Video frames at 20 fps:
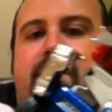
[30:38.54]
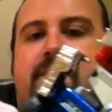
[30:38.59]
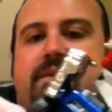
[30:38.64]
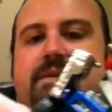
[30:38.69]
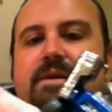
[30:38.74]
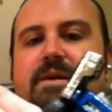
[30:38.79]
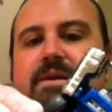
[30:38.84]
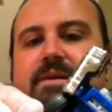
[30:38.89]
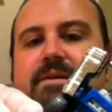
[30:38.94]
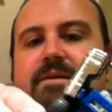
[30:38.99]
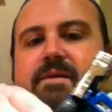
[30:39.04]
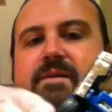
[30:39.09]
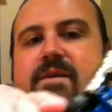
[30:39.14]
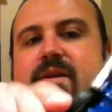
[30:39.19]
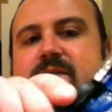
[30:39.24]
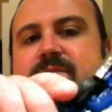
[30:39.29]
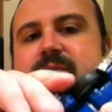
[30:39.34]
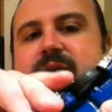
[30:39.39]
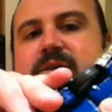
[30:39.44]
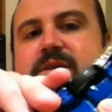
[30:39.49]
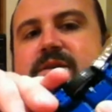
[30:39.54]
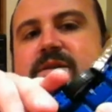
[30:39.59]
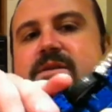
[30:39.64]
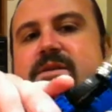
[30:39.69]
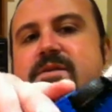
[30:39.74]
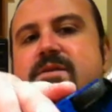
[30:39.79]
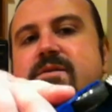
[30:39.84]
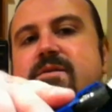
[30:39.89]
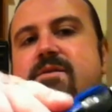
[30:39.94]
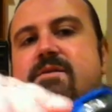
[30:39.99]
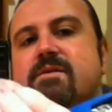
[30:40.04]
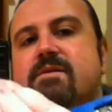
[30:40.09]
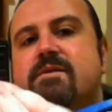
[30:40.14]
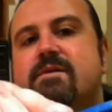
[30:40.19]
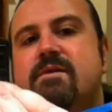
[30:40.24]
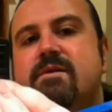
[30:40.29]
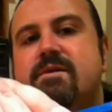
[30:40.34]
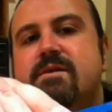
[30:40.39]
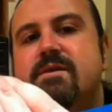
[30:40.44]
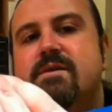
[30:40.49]
And then these bits
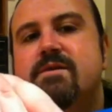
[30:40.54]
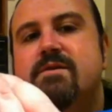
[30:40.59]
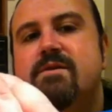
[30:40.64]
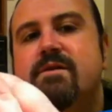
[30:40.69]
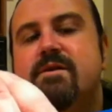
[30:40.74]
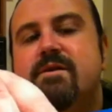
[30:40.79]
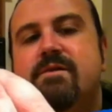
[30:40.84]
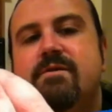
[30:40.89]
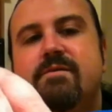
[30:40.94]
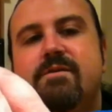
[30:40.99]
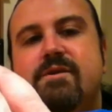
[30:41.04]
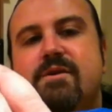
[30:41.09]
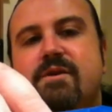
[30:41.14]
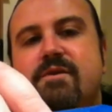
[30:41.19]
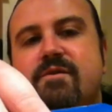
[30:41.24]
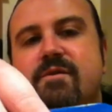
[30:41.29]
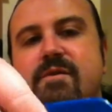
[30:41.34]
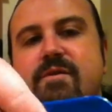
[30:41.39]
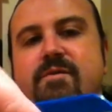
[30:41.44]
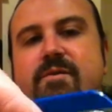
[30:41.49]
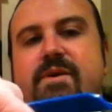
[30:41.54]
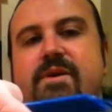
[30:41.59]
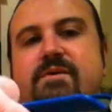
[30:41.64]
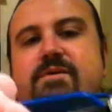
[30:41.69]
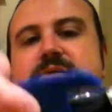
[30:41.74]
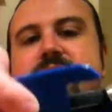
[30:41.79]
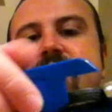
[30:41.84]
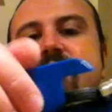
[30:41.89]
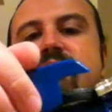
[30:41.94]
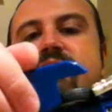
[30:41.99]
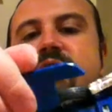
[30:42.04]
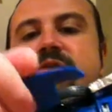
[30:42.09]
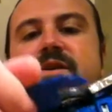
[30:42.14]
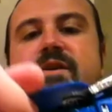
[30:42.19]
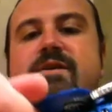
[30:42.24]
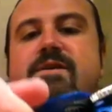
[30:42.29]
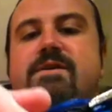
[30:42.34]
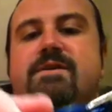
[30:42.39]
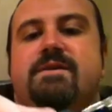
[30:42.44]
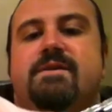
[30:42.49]
on the side which cover the wheels,
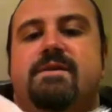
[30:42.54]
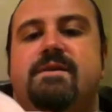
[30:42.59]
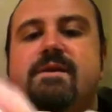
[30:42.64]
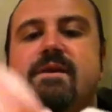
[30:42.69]
brilliant.